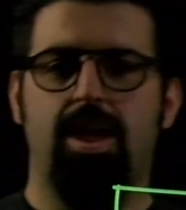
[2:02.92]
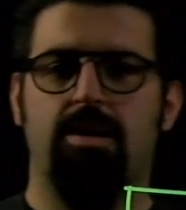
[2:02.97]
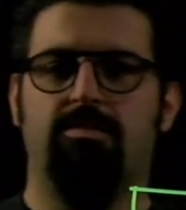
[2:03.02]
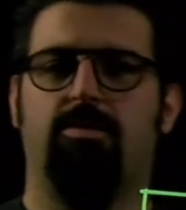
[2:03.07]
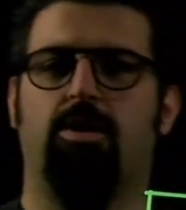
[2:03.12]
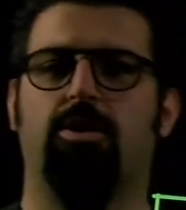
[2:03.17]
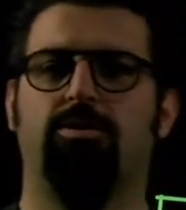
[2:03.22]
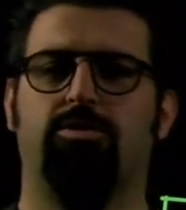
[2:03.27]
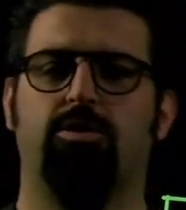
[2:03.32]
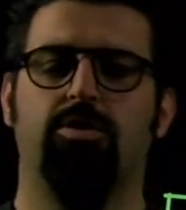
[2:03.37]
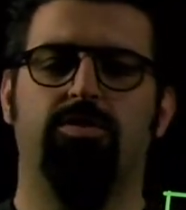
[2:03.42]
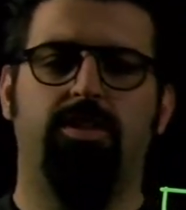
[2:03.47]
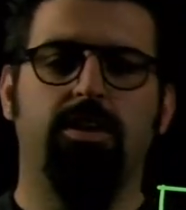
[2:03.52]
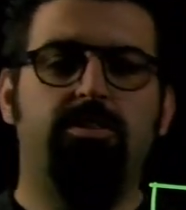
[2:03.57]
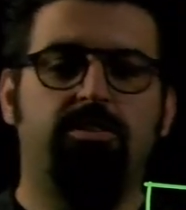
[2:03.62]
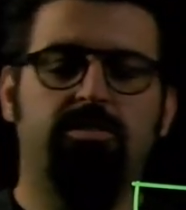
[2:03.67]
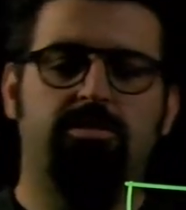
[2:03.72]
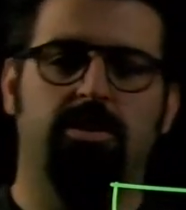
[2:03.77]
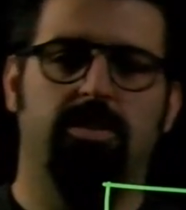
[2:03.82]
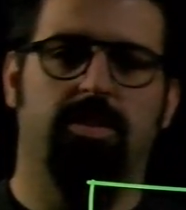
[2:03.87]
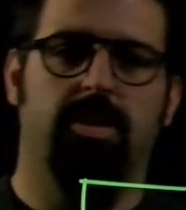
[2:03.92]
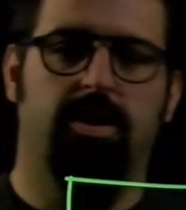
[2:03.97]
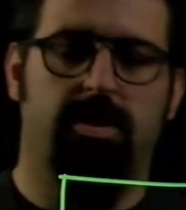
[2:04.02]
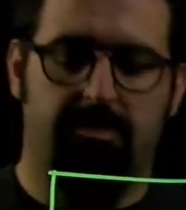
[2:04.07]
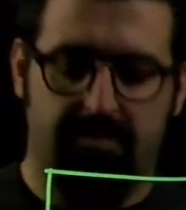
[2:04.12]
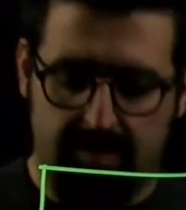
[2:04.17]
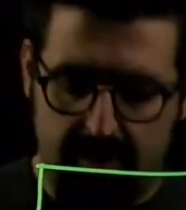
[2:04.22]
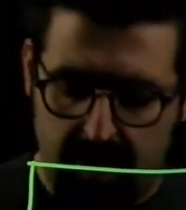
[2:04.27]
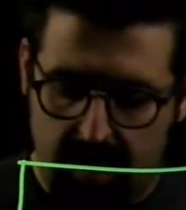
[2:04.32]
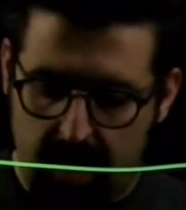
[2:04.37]
they have also disks in there.
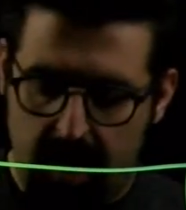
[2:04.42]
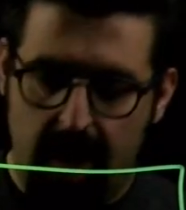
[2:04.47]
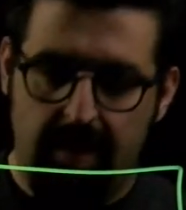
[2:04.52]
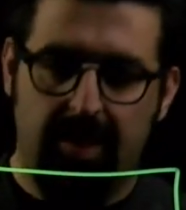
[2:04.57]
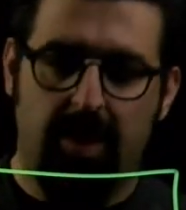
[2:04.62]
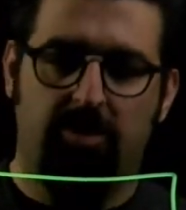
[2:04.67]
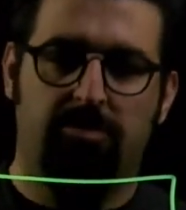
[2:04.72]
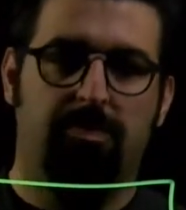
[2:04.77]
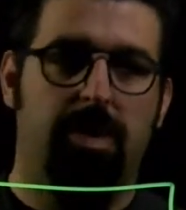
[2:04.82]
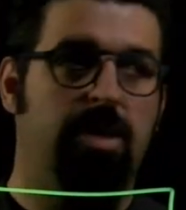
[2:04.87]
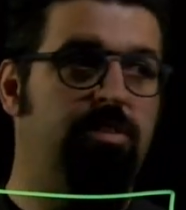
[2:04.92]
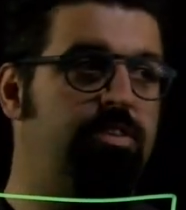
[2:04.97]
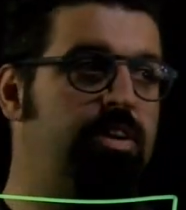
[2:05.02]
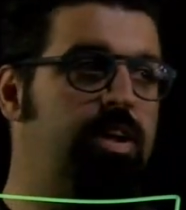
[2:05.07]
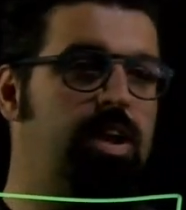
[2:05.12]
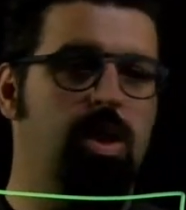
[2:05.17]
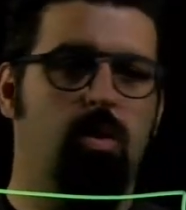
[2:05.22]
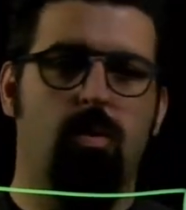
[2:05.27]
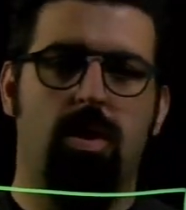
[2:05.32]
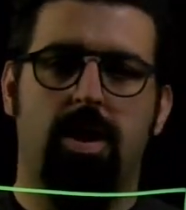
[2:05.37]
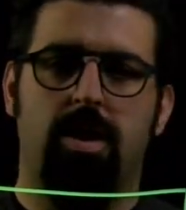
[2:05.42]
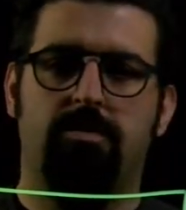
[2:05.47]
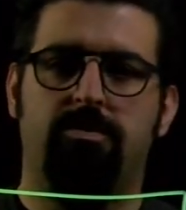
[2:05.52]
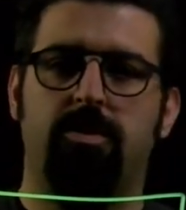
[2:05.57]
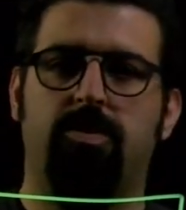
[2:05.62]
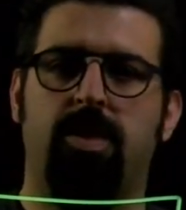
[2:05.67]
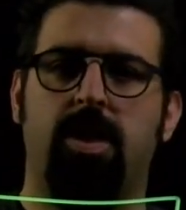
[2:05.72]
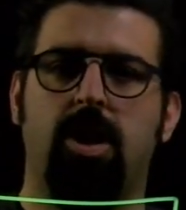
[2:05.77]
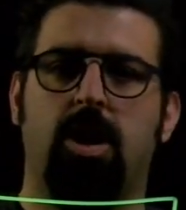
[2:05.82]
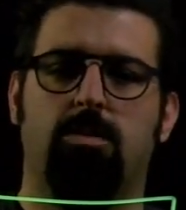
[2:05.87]
And that's basically where
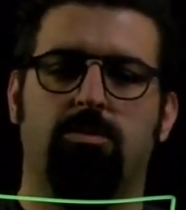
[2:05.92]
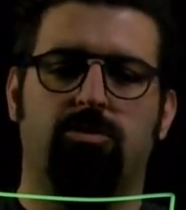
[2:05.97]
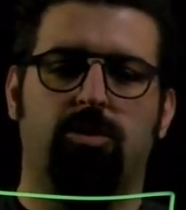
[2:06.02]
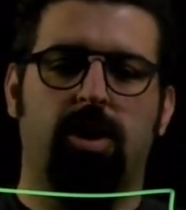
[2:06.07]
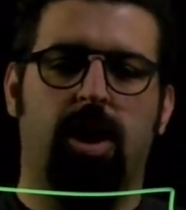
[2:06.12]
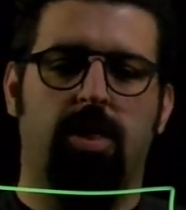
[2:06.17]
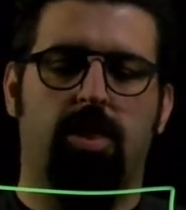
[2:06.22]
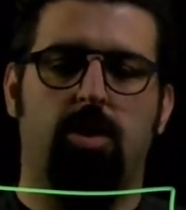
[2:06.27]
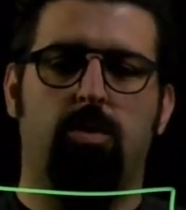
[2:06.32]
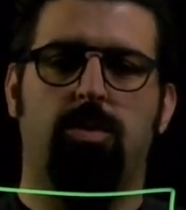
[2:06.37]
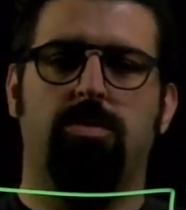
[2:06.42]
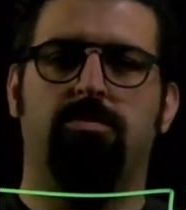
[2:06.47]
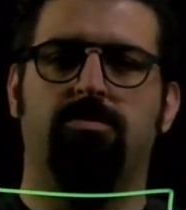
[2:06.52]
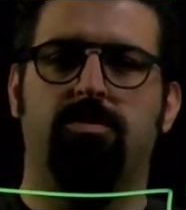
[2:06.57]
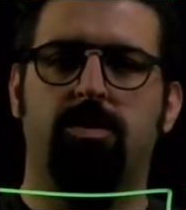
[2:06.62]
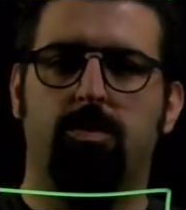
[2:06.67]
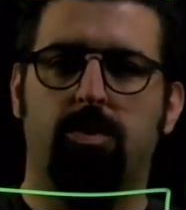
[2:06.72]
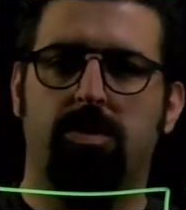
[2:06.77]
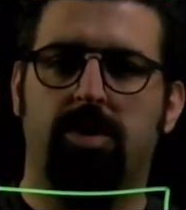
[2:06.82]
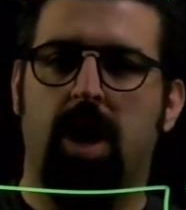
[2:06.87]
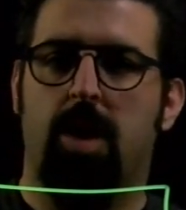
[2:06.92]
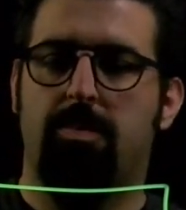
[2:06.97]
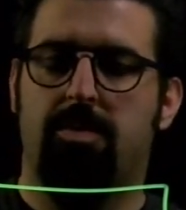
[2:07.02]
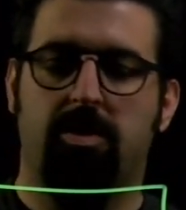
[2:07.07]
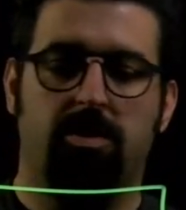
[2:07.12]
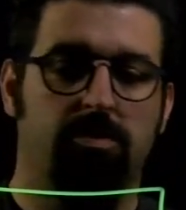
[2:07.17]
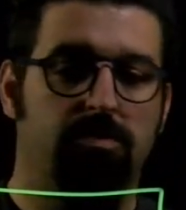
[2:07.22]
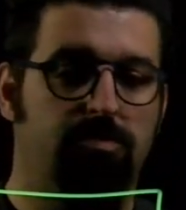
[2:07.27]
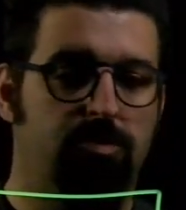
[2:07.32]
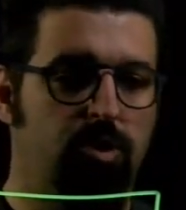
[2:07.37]
everything comes together with, with
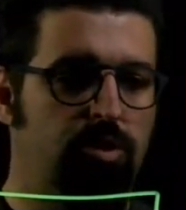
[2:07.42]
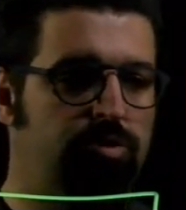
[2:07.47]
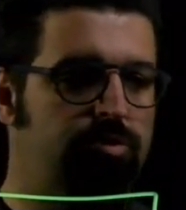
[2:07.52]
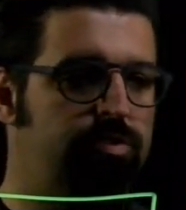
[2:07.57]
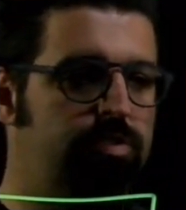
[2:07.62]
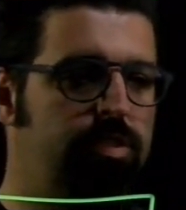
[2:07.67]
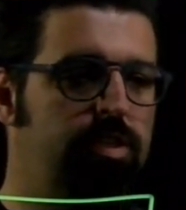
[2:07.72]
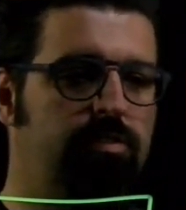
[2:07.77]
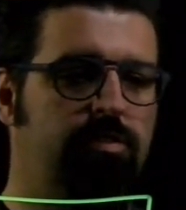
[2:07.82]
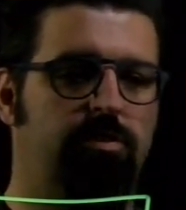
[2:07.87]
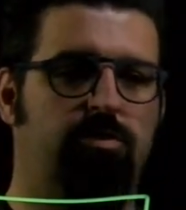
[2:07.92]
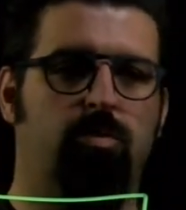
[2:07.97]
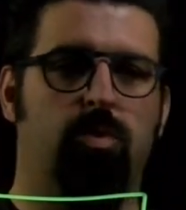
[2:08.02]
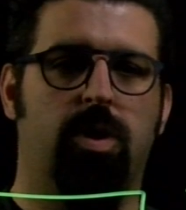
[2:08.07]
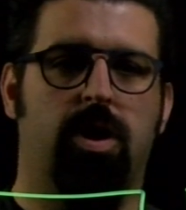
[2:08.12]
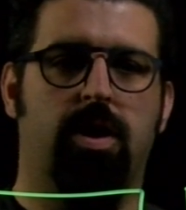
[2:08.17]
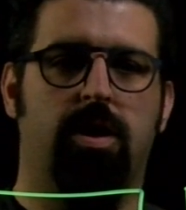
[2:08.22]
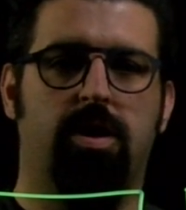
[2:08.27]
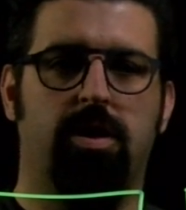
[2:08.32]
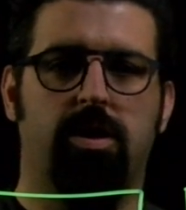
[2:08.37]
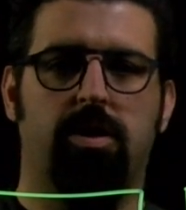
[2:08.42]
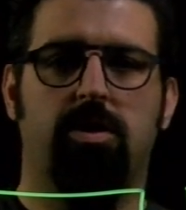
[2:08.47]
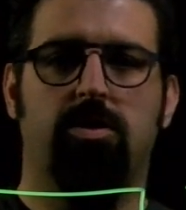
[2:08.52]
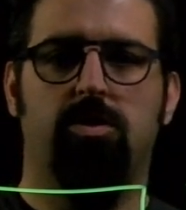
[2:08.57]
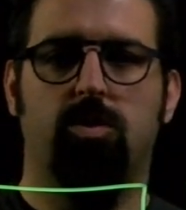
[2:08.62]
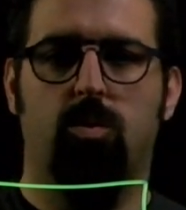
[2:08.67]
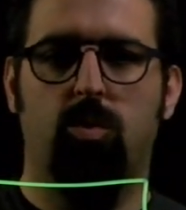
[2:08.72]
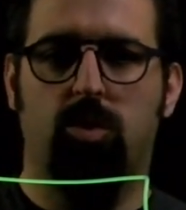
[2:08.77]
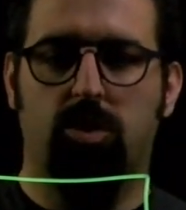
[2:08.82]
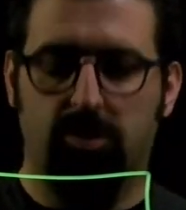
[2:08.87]
hyperconverged. This is where
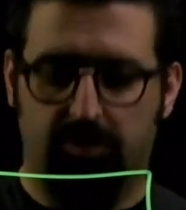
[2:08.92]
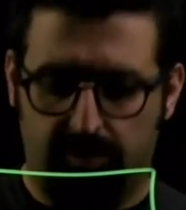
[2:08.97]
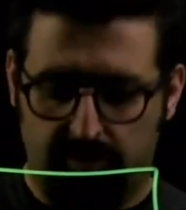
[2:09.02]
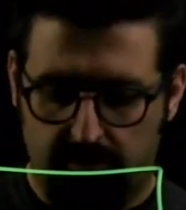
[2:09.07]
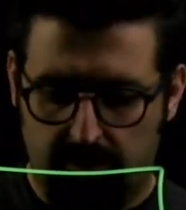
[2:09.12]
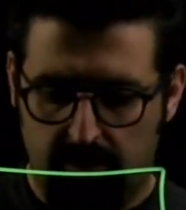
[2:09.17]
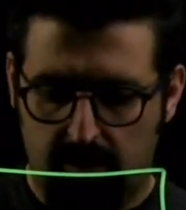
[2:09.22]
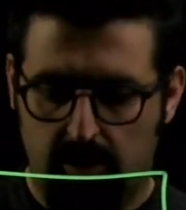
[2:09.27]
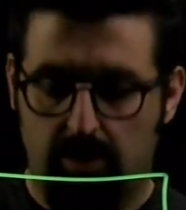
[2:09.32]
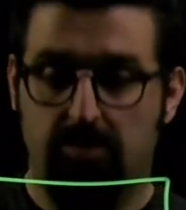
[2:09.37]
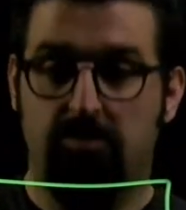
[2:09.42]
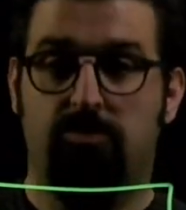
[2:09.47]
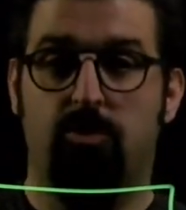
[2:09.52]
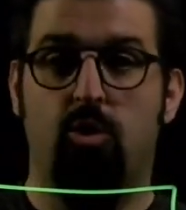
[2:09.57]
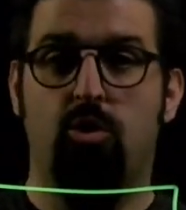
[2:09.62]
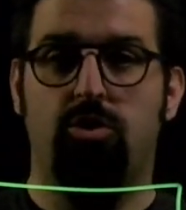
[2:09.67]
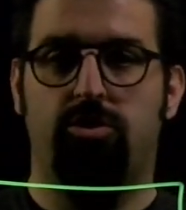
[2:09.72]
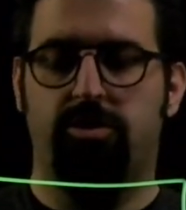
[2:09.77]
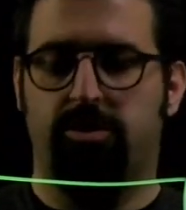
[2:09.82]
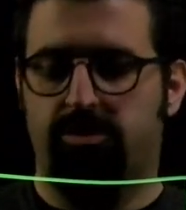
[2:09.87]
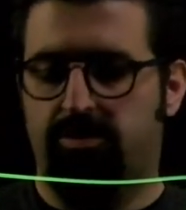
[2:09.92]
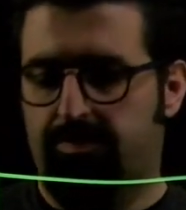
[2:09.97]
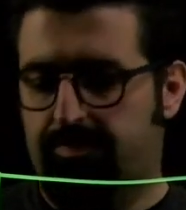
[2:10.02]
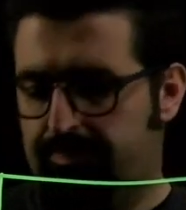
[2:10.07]
the world converges.